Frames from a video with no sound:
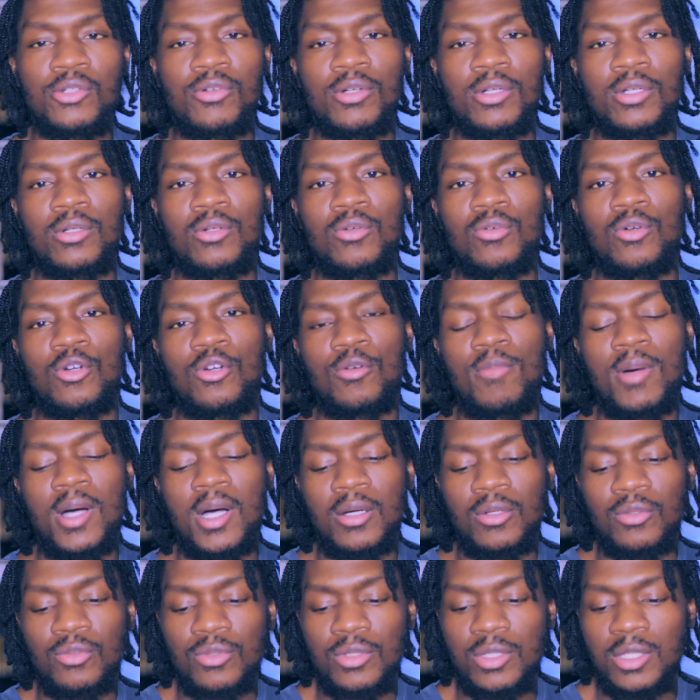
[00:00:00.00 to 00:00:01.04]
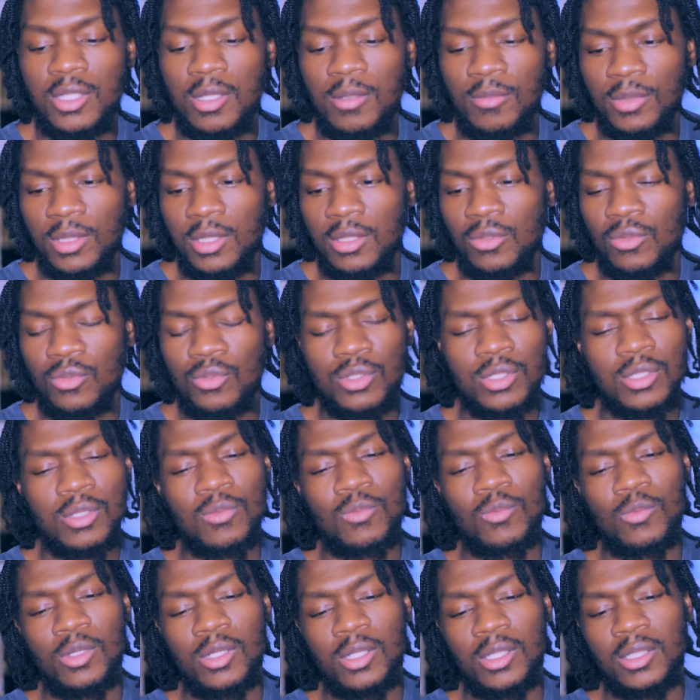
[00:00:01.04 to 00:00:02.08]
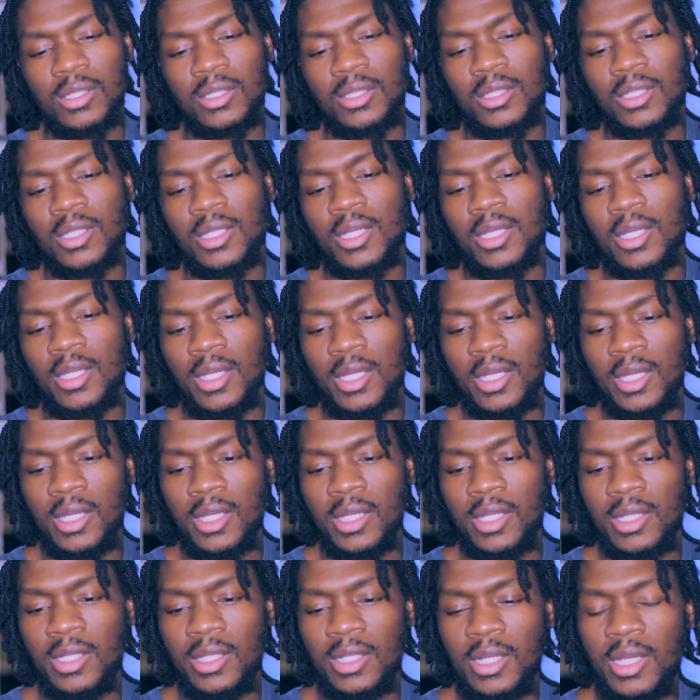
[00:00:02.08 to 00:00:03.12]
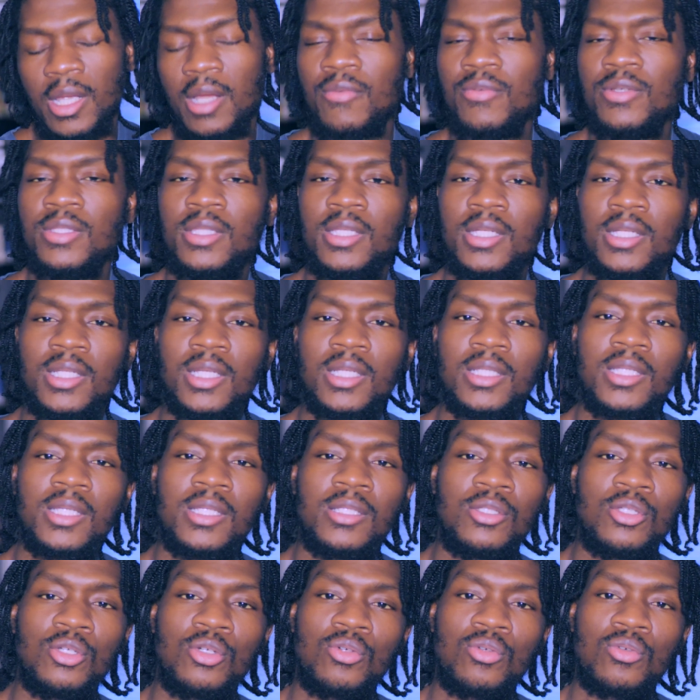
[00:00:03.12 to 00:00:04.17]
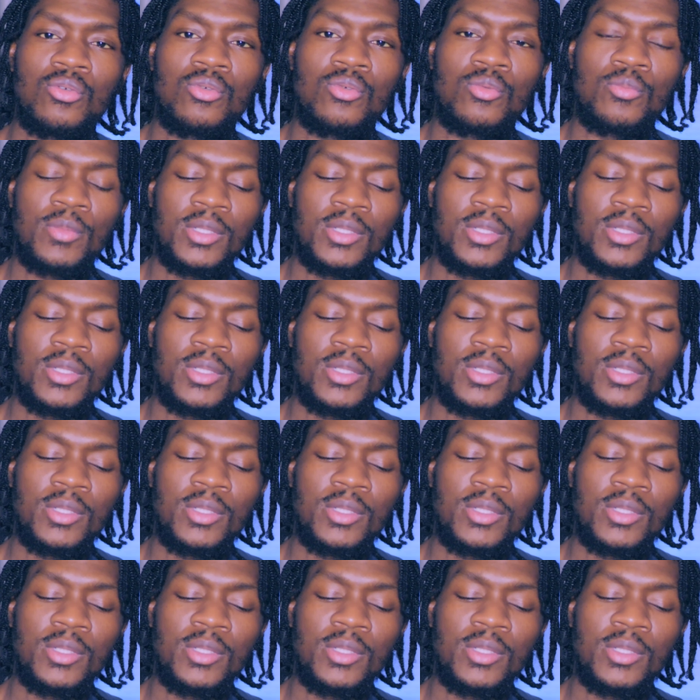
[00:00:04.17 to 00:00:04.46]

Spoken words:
critical about something or someone and everything that they do,